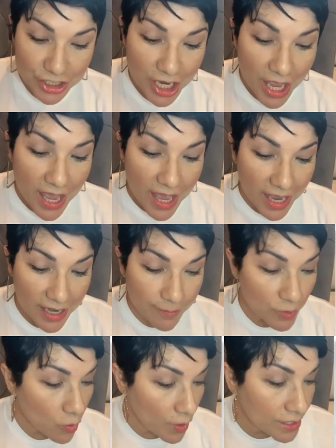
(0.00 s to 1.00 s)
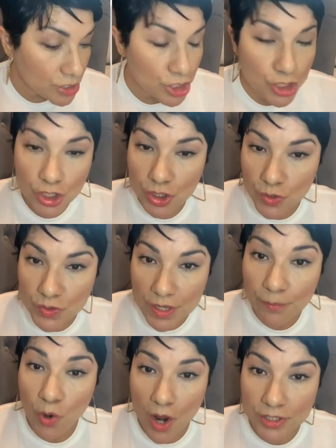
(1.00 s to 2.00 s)
and I'm going to use a
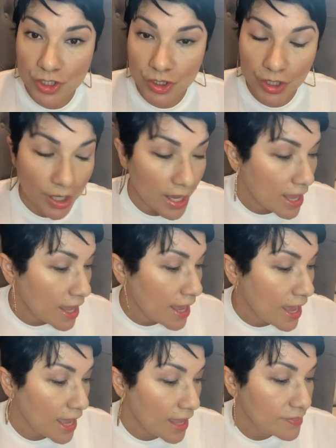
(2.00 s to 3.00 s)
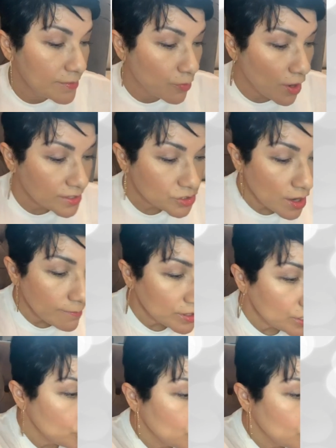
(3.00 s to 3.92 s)
bronzer. And the bronzer I'm gonna use